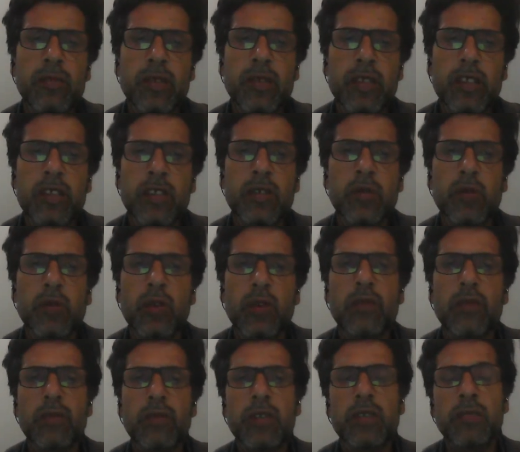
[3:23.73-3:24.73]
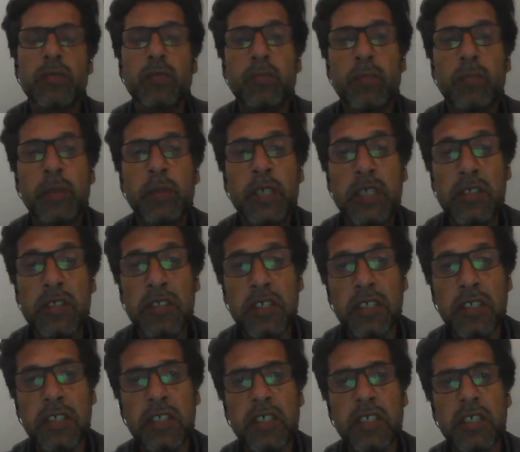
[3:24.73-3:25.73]
control of the main
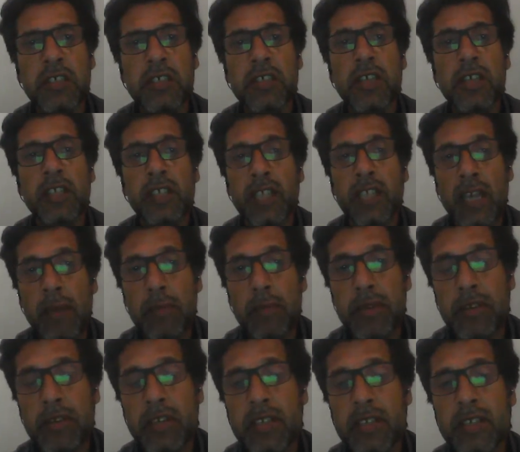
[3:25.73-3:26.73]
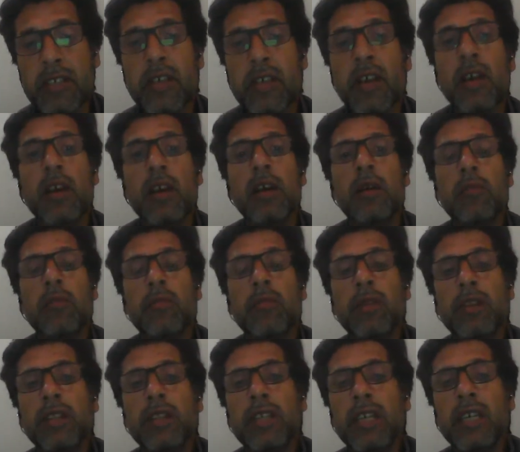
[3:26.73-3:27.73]
cities and the capitals,
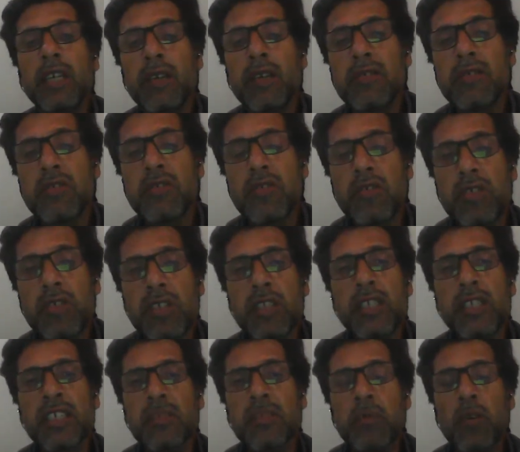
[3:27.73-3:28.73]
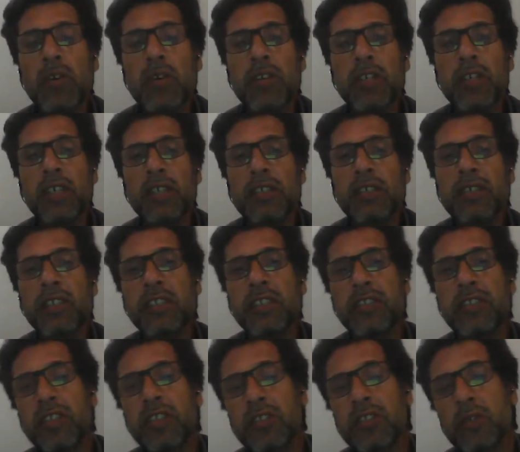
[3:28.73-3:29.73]
but they have started exploiting its
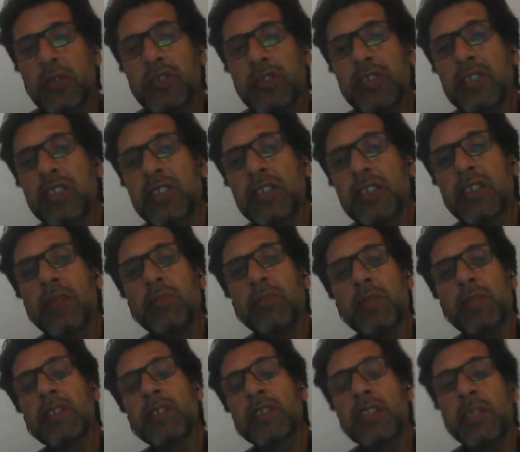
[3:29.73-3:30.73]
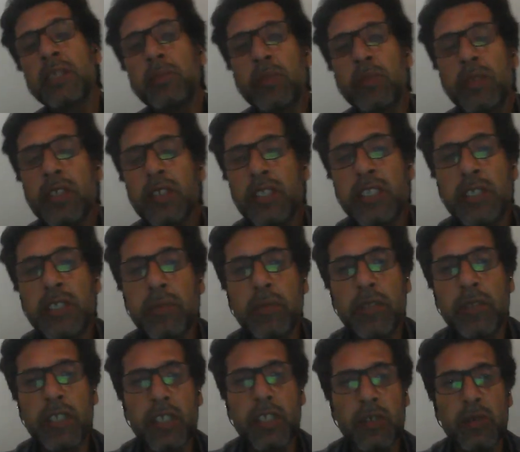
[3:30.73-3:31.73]
natural resources and coming deeper and
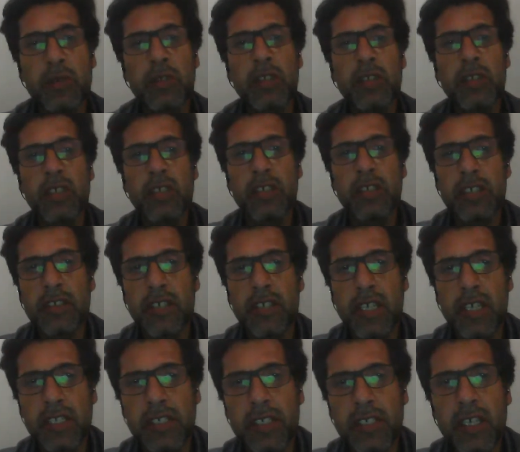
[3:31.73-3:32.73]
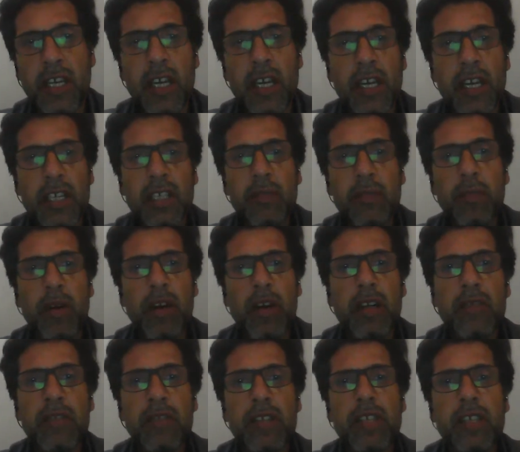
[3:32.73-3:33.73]
deeper into the countryside. The
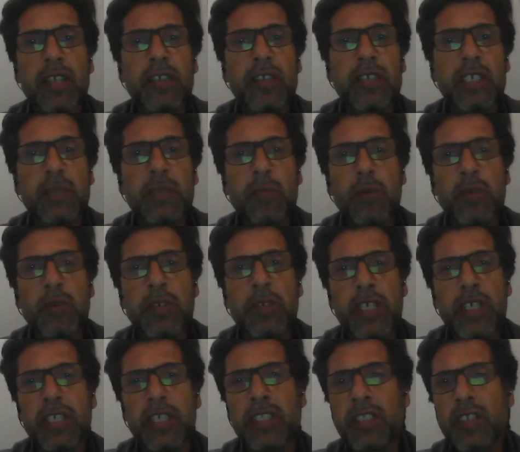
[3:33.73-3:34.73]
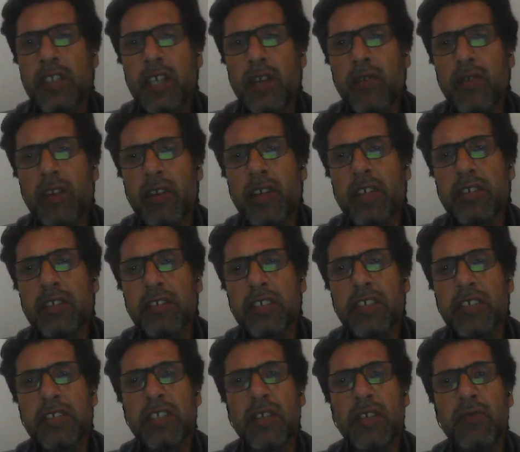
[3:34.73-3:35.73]
part of the country portrayed in the novel
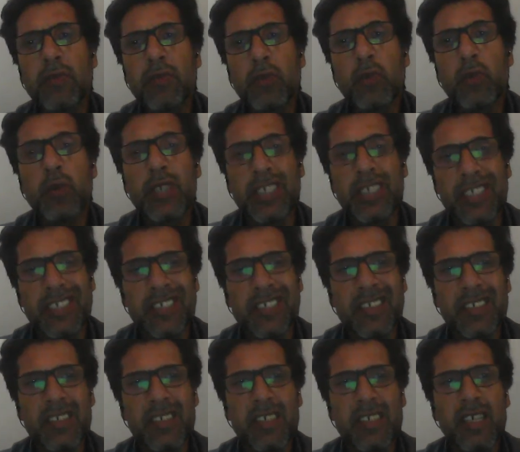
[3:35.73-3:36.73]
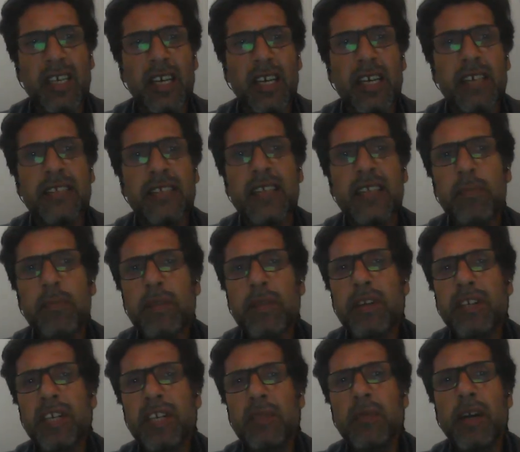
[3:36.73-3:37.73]
consists of two ridges,
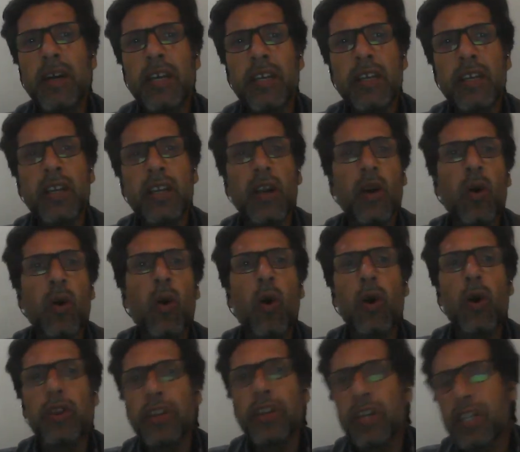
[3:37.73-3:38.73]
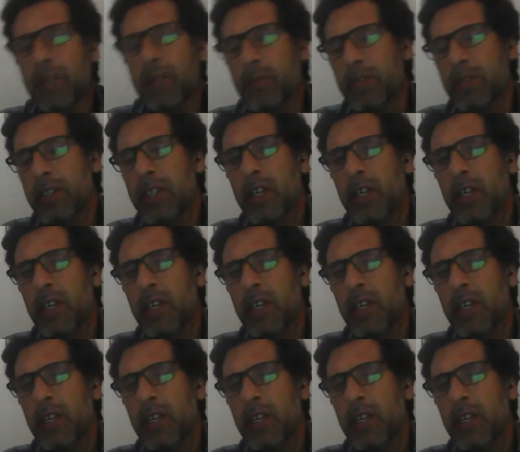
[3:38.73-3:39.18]
separated by Honya River.